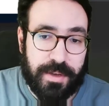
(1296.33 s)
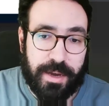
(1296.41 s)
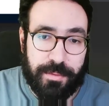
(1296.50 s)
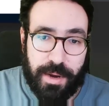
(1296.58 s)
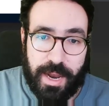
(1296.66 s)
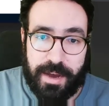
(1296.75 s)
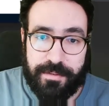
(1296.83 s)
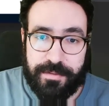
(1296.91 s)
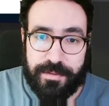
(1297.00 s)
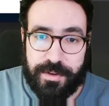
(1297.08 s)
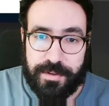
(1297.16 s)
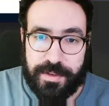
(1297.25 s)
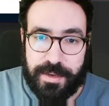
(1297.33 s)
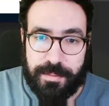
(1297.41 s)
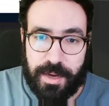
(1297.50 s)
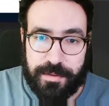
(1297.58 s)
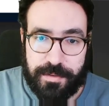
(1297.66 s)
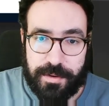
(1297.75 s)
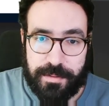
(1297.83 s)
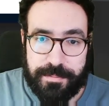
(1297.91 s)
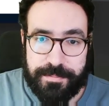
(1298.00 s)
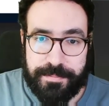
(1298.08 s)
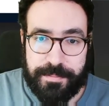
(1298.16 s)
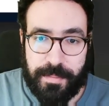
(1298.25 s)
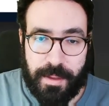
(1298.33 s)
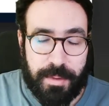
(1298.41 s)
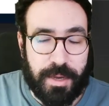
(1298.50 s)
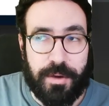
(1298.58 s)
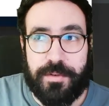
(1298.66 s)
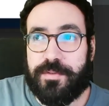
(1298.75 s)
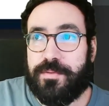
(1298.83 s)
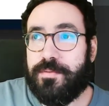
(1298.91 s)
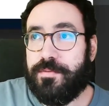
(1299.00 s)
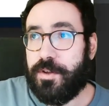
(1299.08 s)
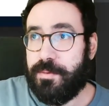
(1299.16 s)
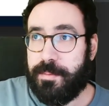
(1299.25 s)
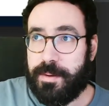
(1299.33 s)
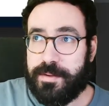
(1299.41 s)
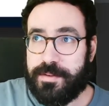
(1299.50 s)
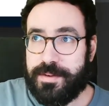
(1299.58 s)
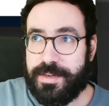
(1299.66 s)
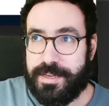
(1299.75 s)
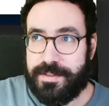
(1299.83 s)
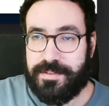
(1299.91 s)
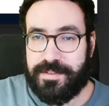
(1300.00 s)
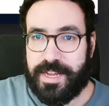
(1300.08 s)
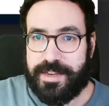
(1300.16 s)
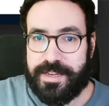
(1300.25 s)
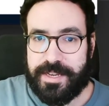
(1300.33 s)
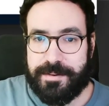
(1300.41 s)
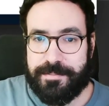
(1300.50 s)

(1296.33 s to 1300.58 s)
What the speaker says: I will have the same answer because for the moment it's static.